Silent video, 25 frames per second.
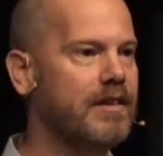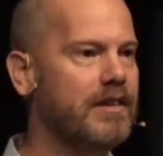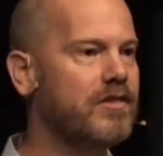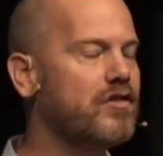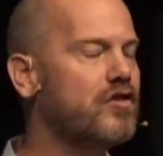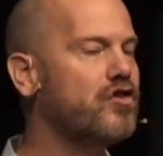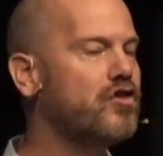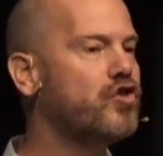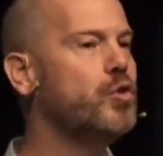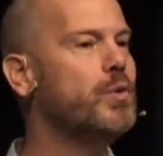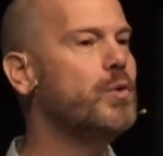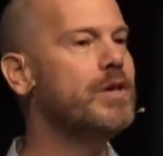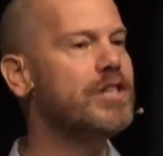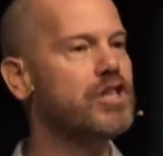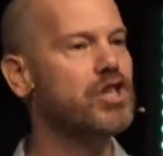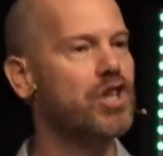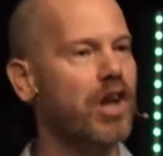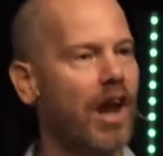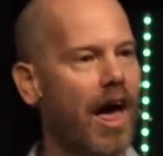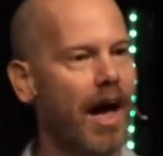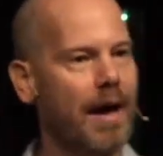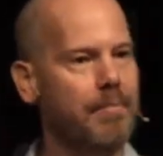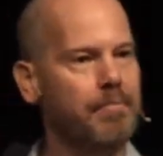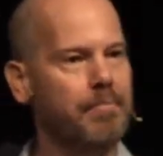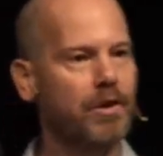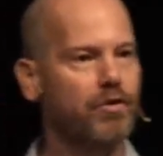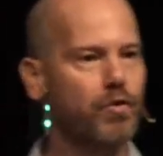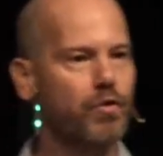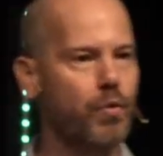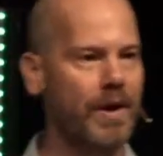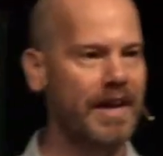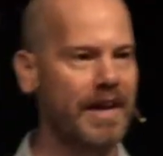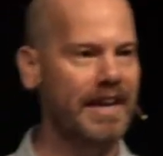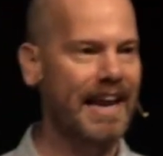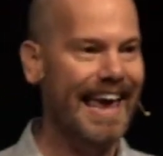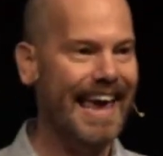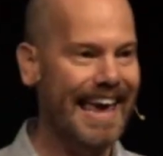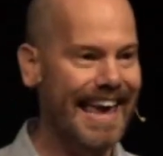sewage line
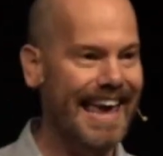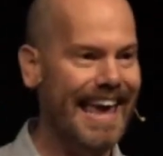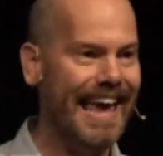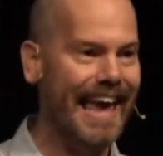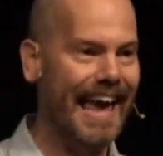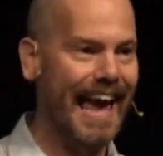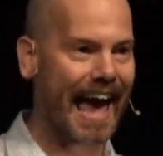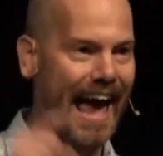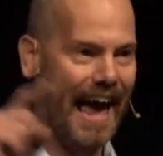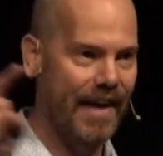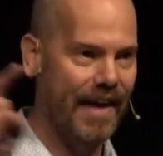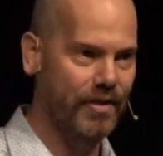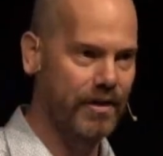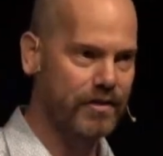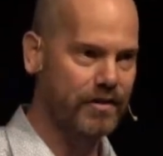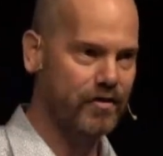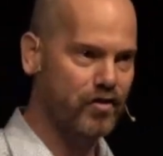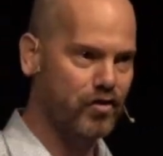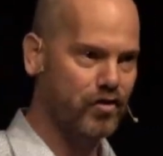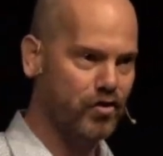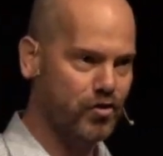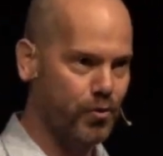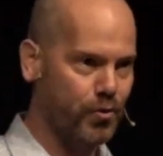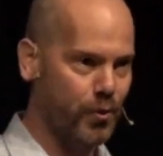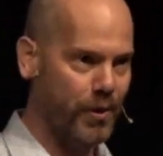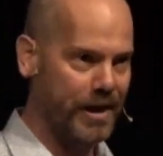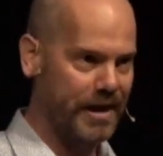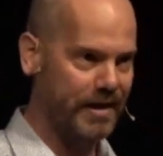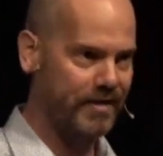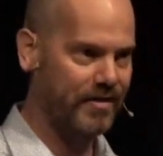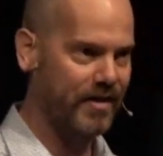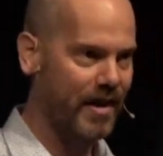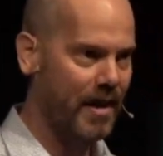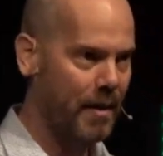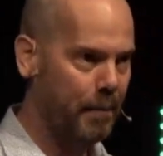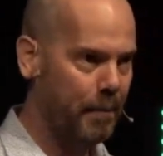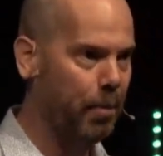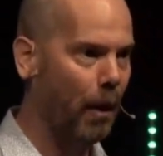between here and the street
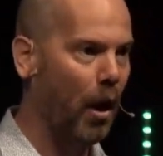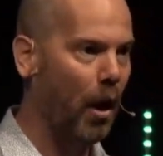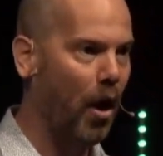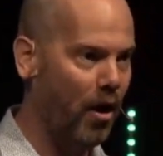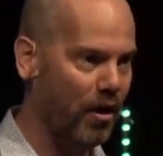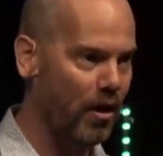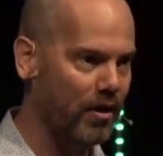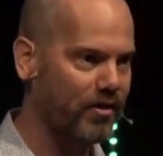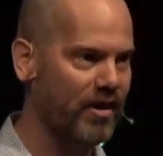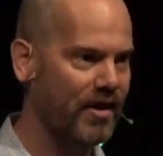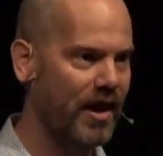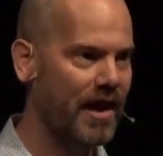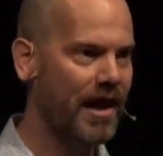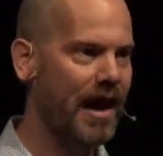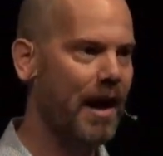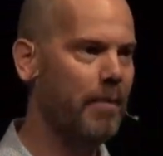blocked,